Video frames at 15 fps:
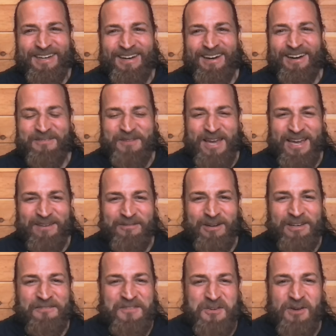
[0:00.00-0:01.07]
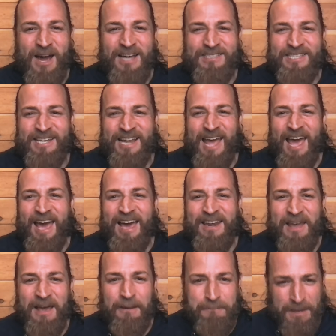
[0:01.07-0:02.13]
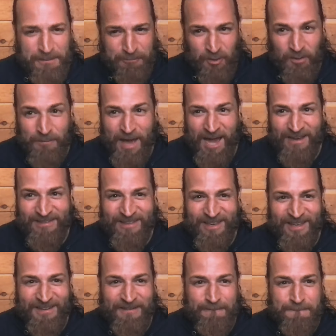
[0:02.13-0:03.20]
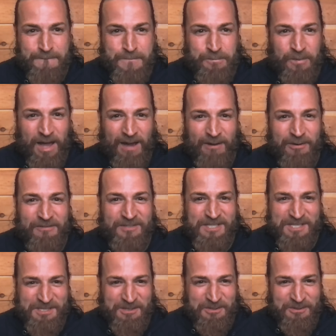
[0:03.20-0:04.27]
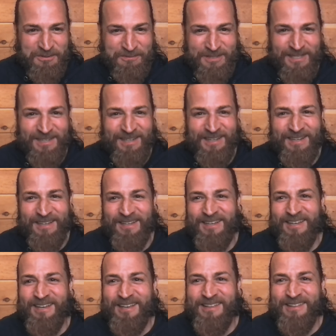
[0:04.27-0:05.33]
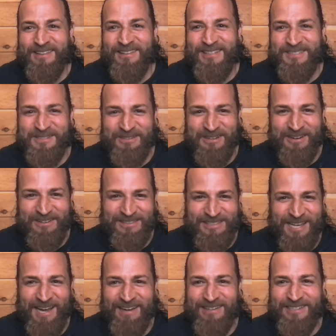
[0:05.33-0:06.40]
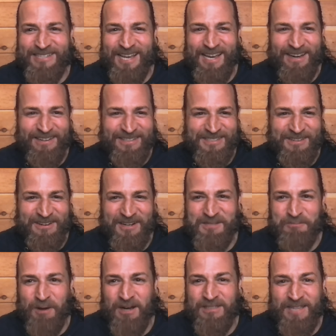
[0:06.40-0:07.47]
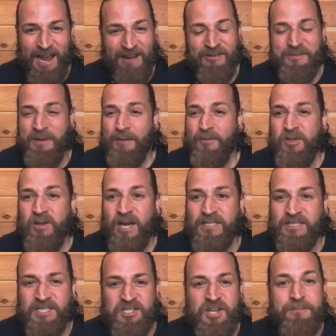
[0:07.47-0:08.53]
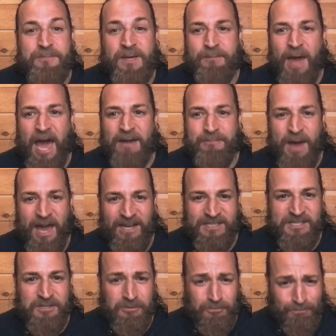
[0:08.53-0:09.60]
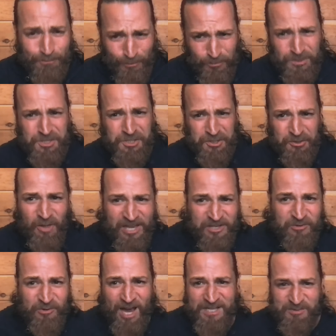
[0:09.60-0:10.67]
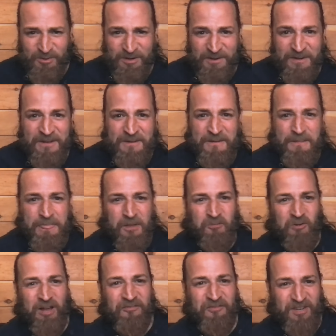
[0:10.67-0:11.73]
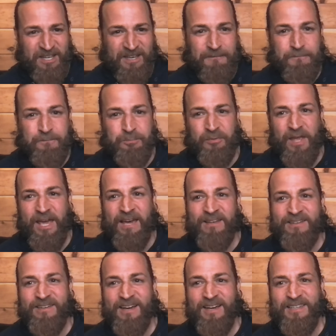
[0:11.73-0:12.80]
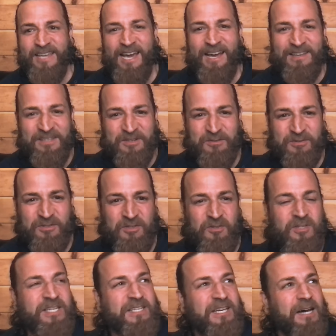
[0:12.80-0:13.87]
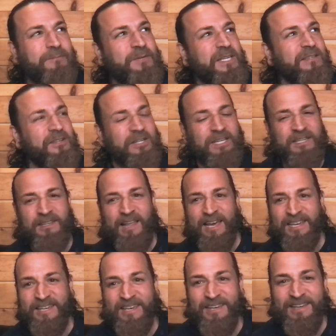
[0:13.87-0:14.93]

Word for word: oh, i just man. wanted well if you guys had had a pit bull back then i would have assumed you were going town to town as crust punks. I remember you guys because you had big backpacks too. do. like you guys were roughing it, and uh, yeah, you you didn't come in looking like